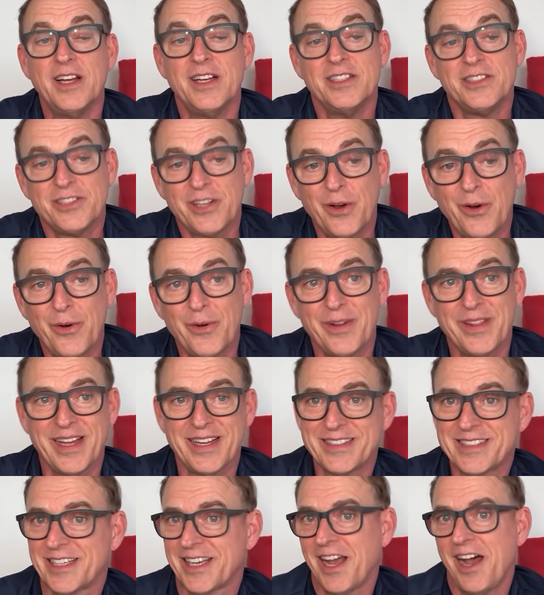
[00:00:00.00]
So
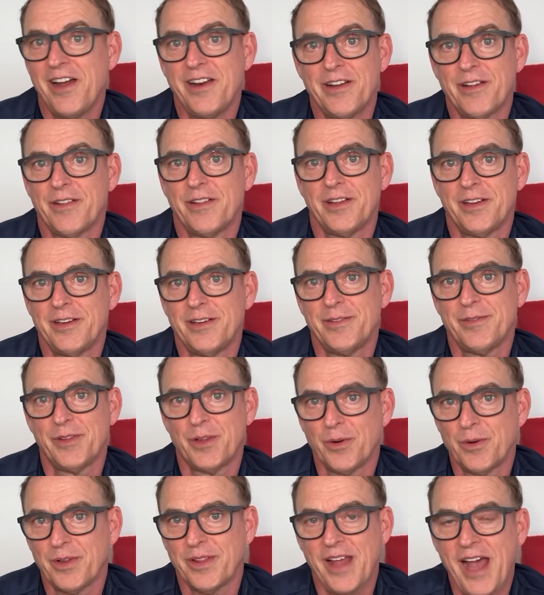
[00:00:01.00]
that's kind of the,
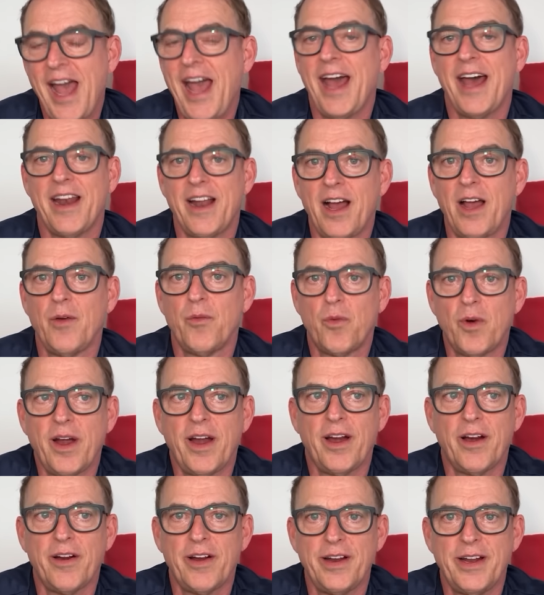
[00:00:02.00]
the, the hat I
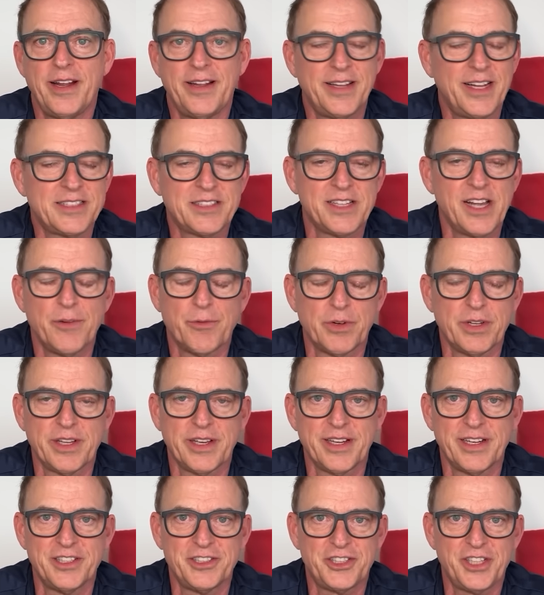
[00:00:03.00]
wear, and that's not really
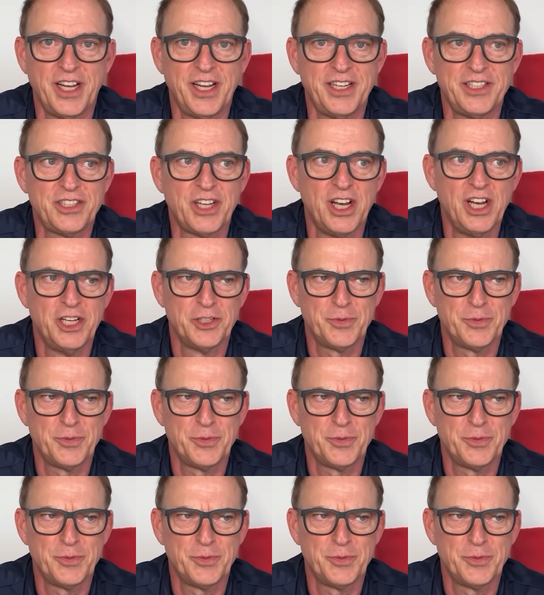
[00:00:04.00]
going to change,